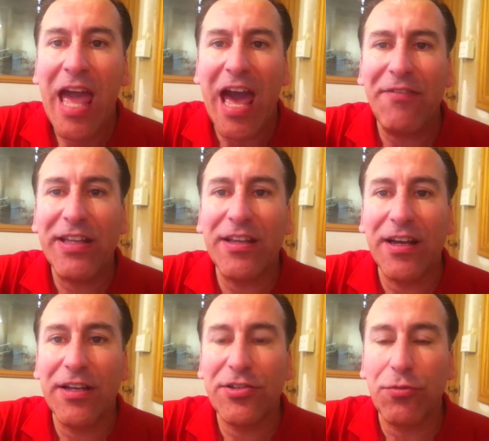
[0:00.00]
having
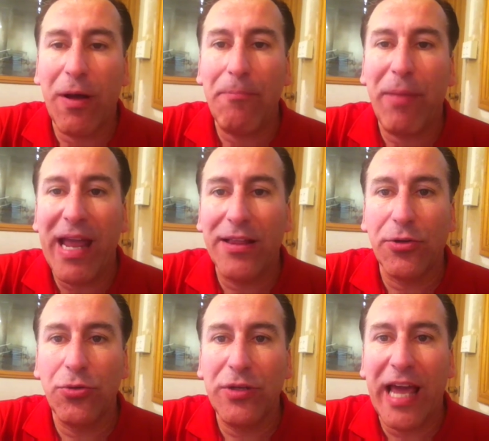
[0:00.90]
uh, swept
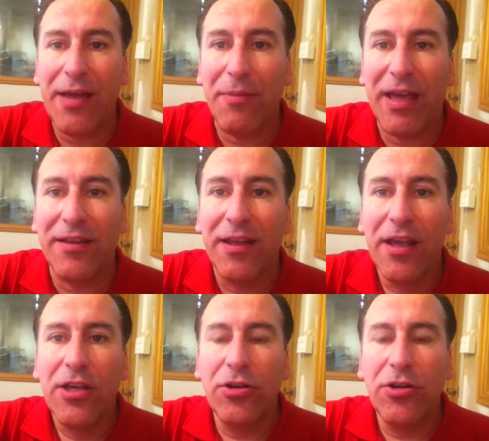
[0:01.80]
Baylor, who came in,